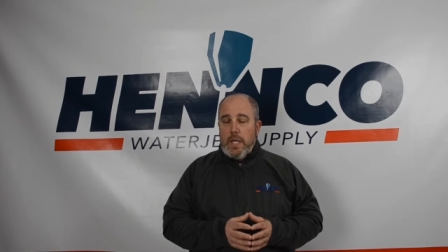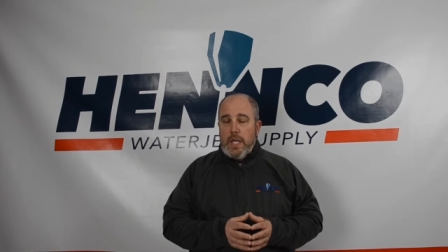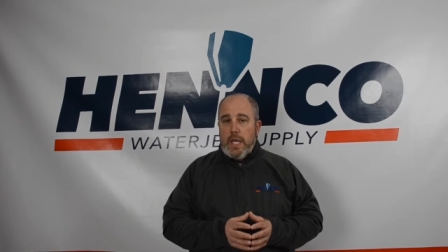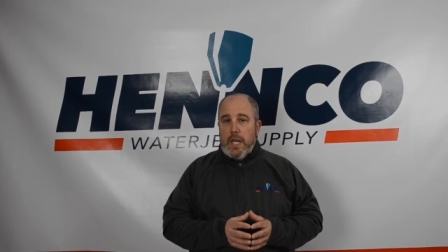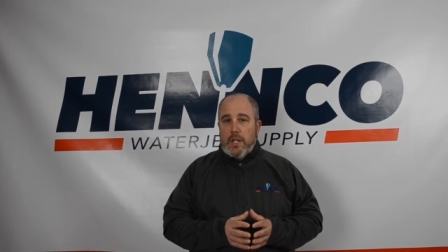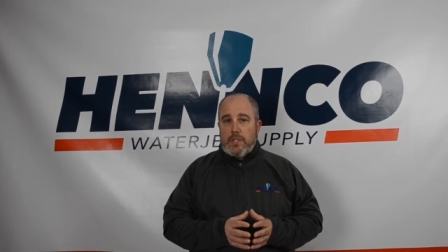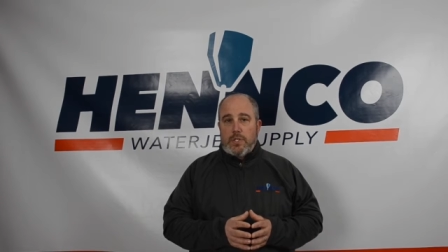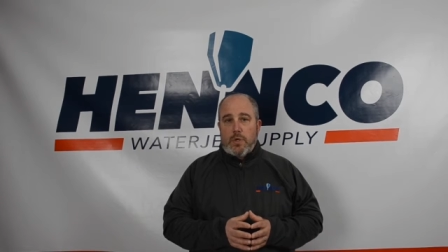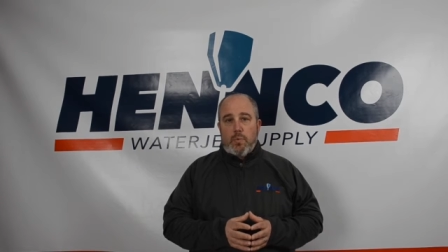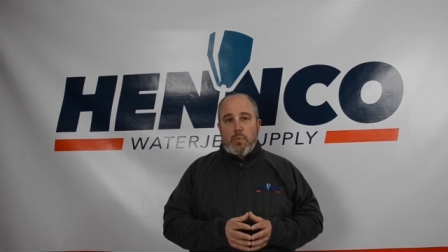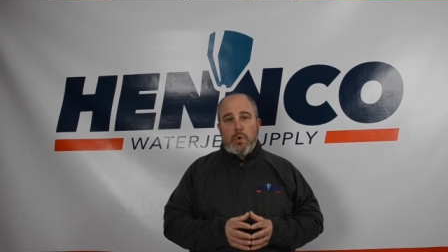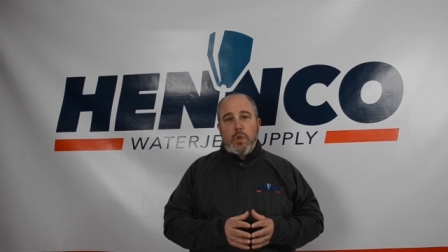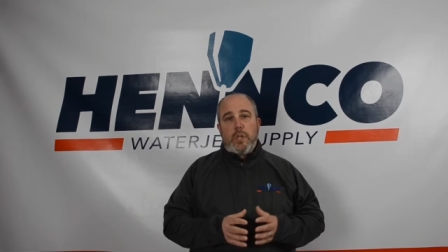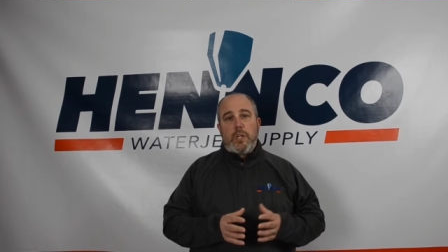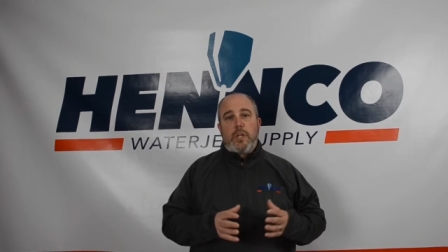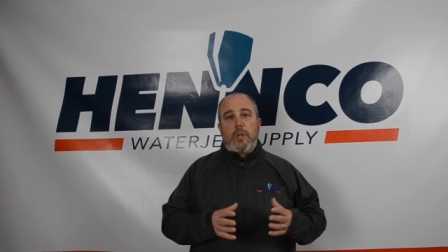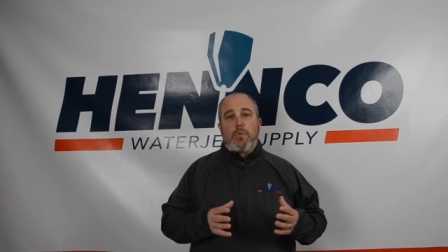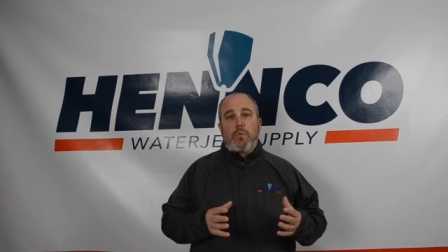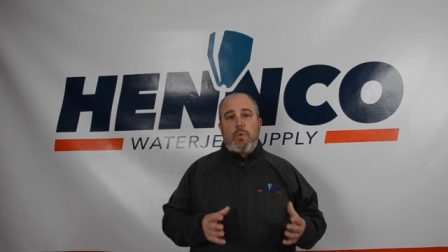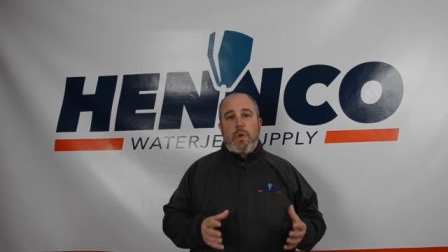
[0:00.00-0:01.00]
And it's a
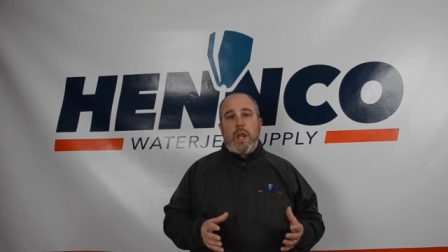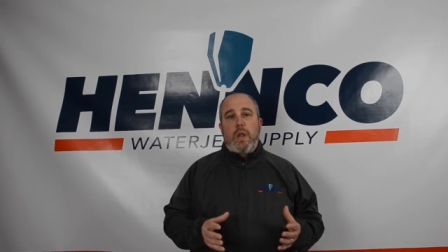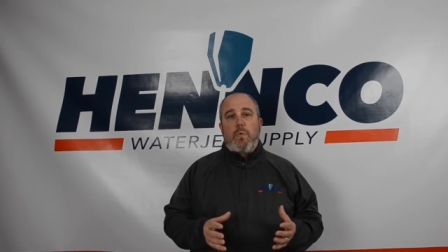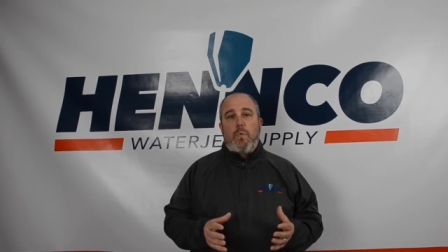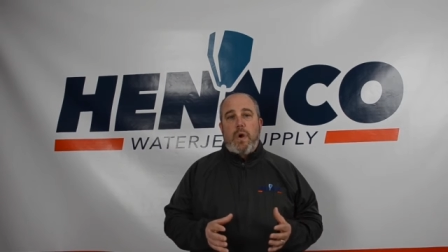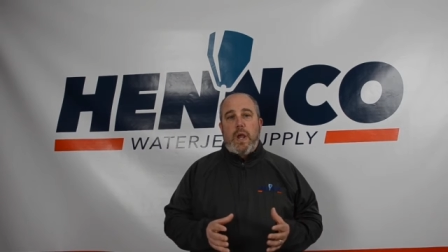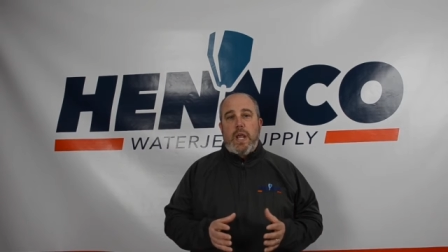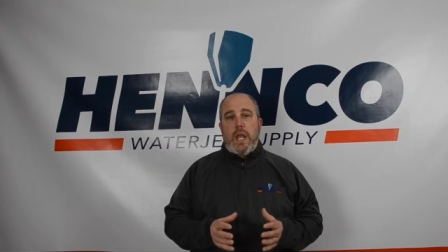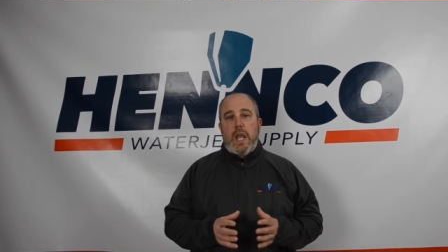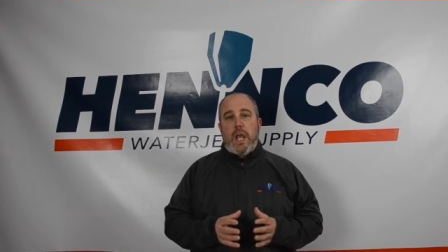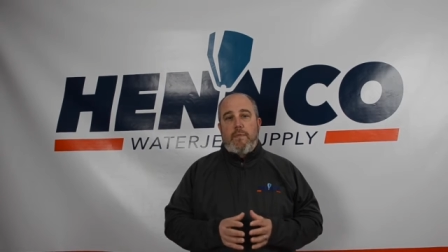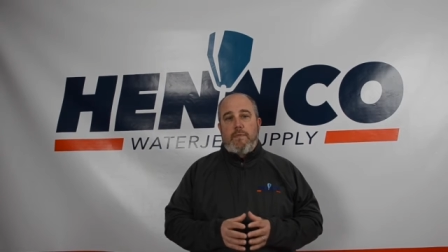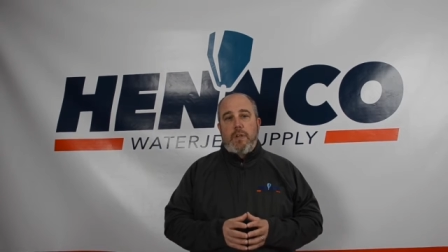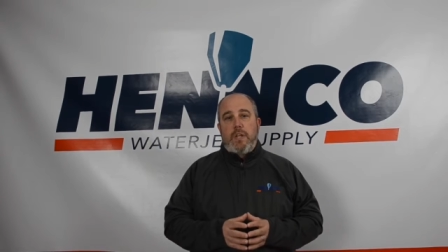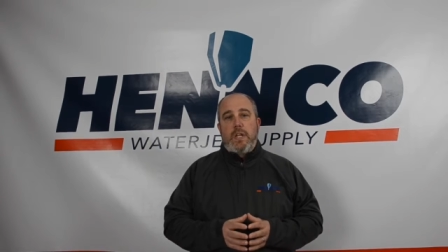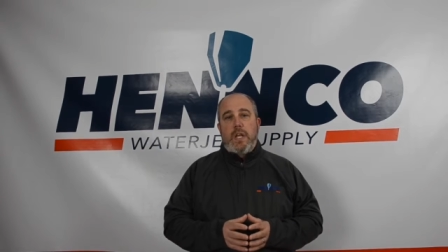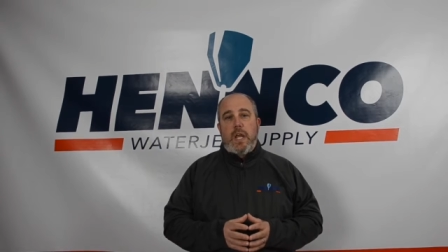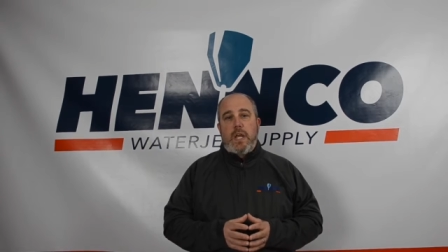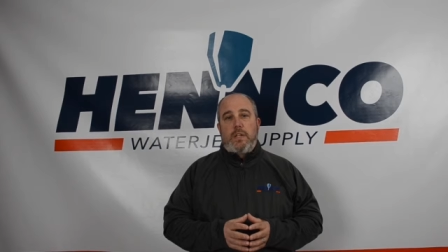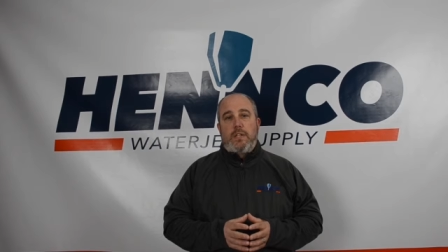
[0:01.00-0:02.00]
really great way every
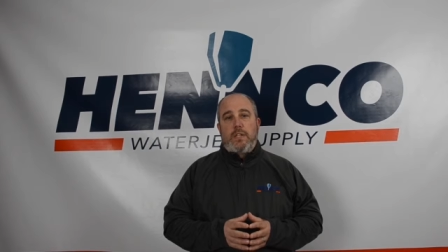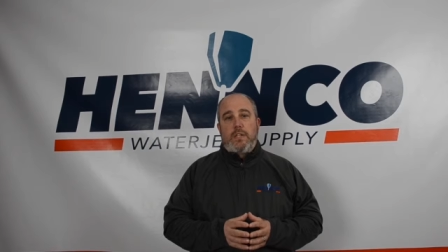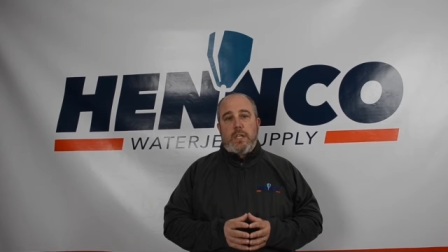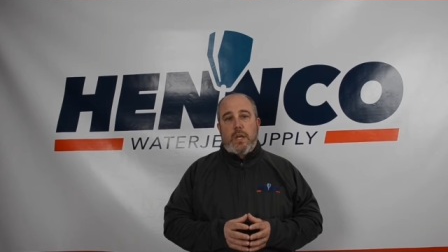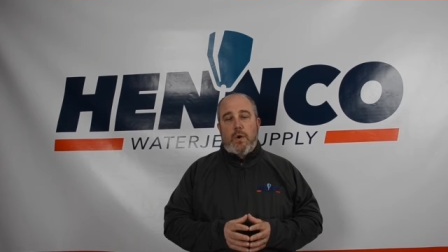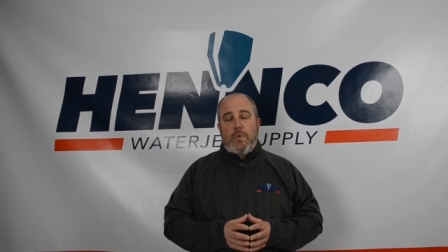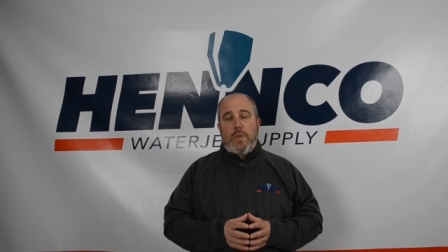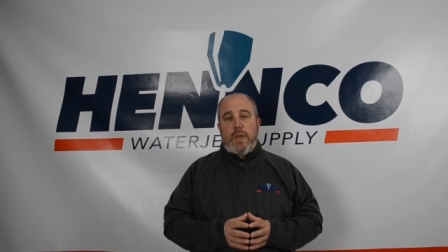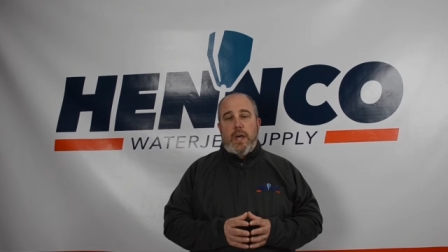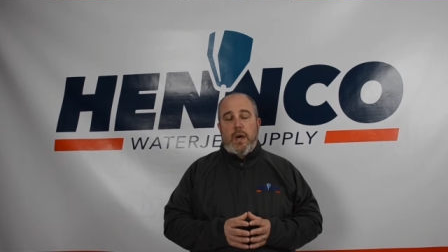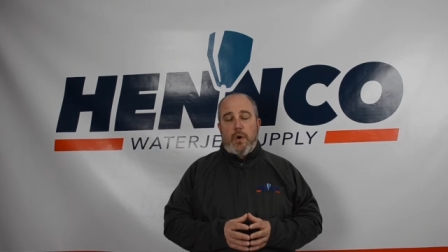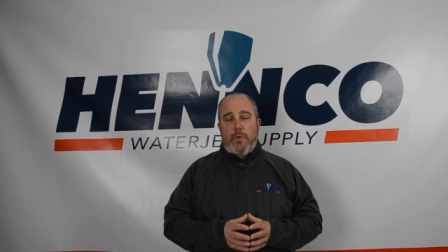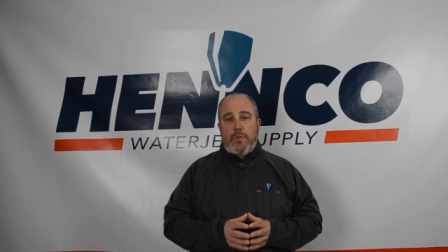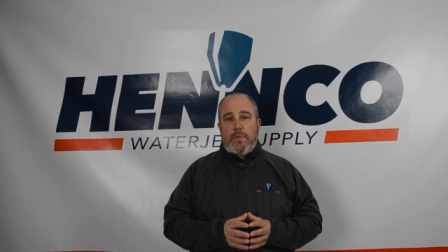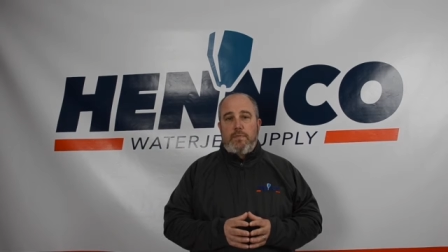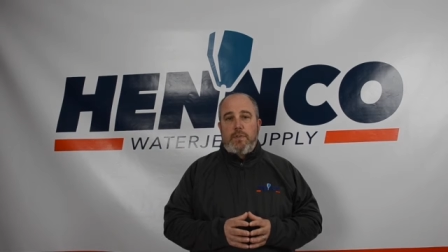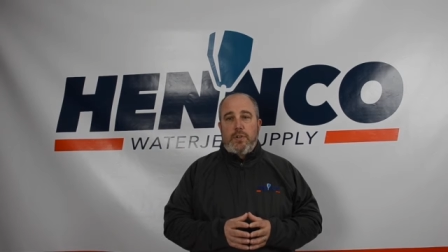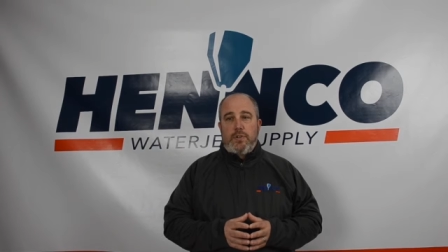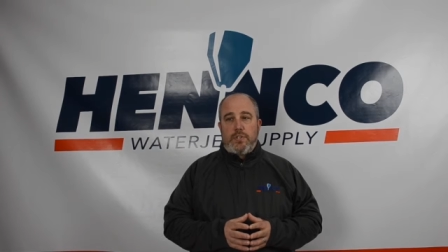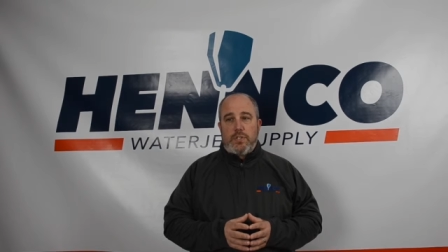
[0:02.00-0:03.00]
day to tell the health
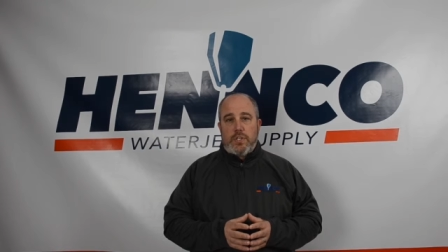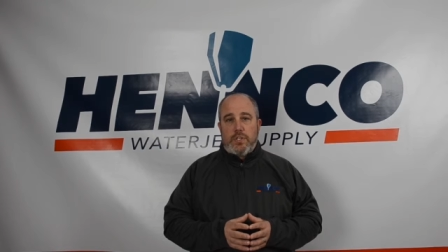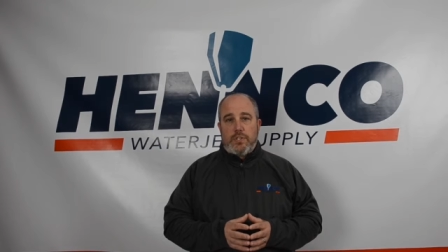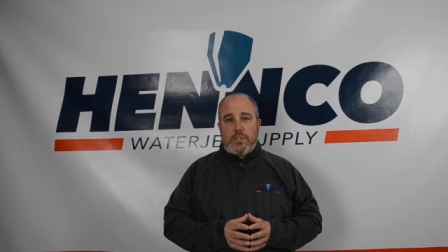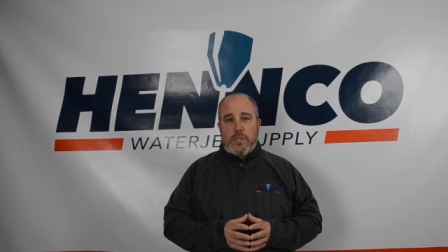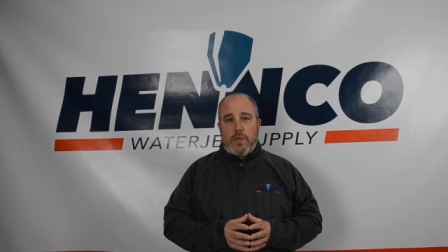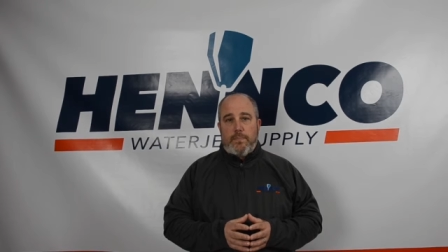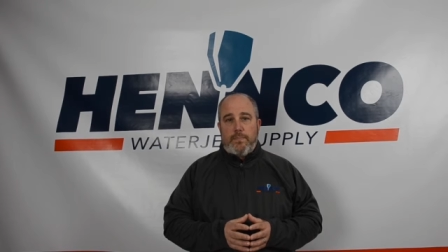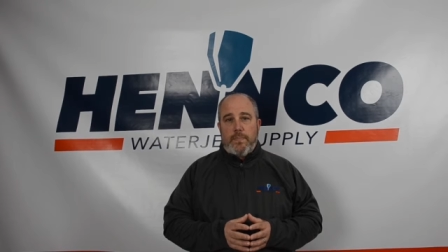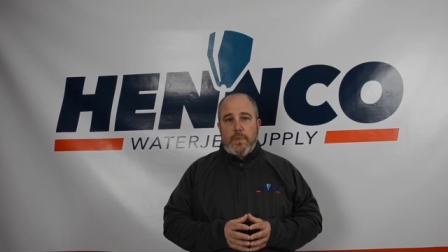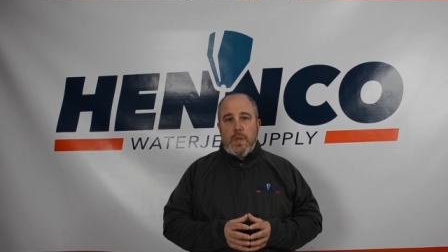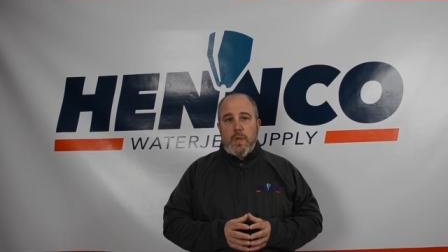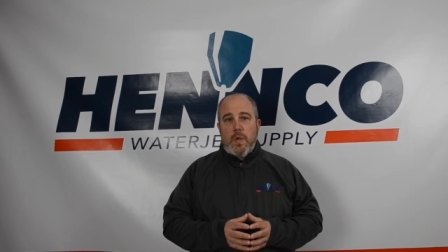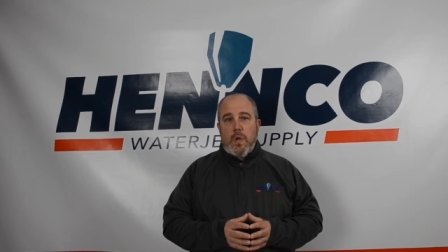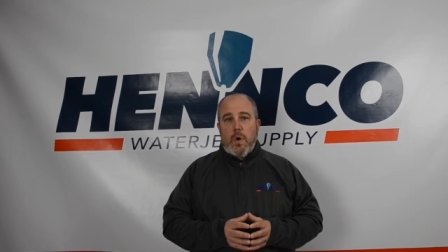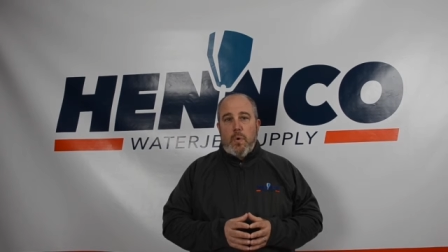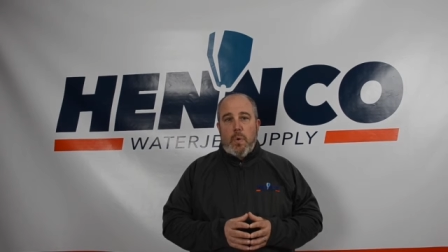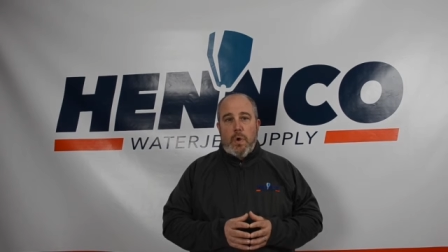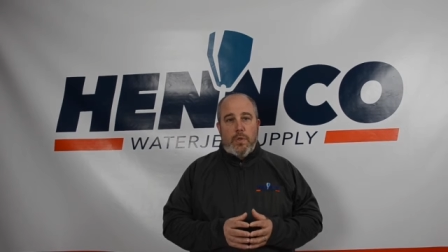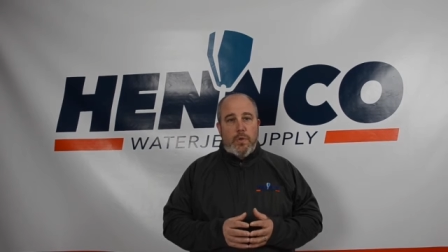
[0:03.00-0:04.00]
of your system.
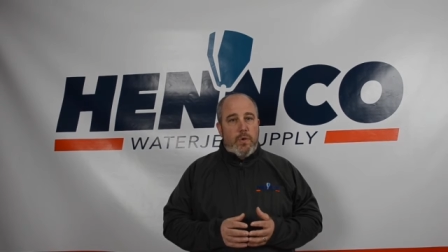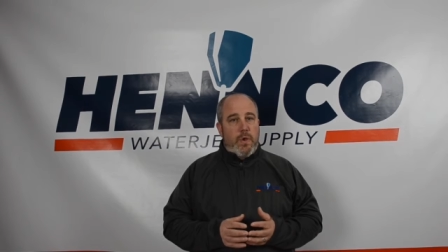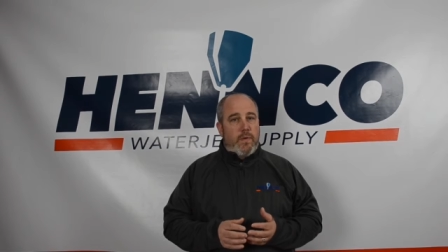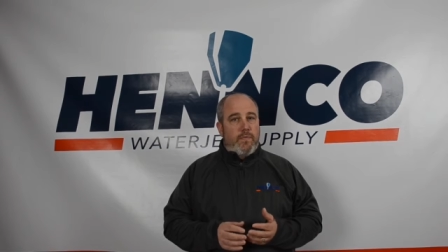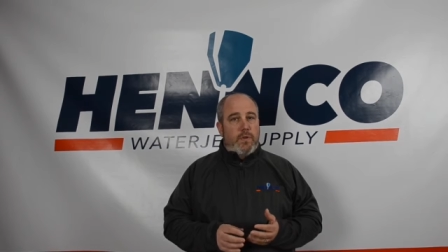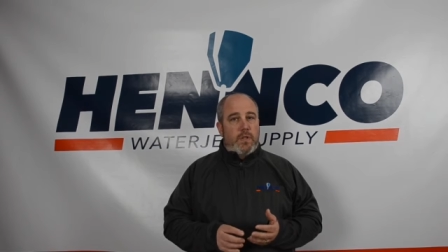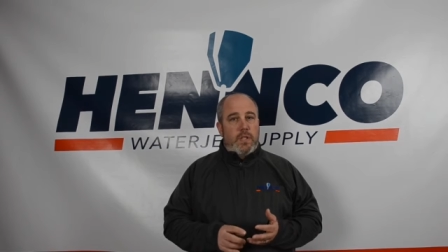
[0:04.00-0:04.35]
Whether you have a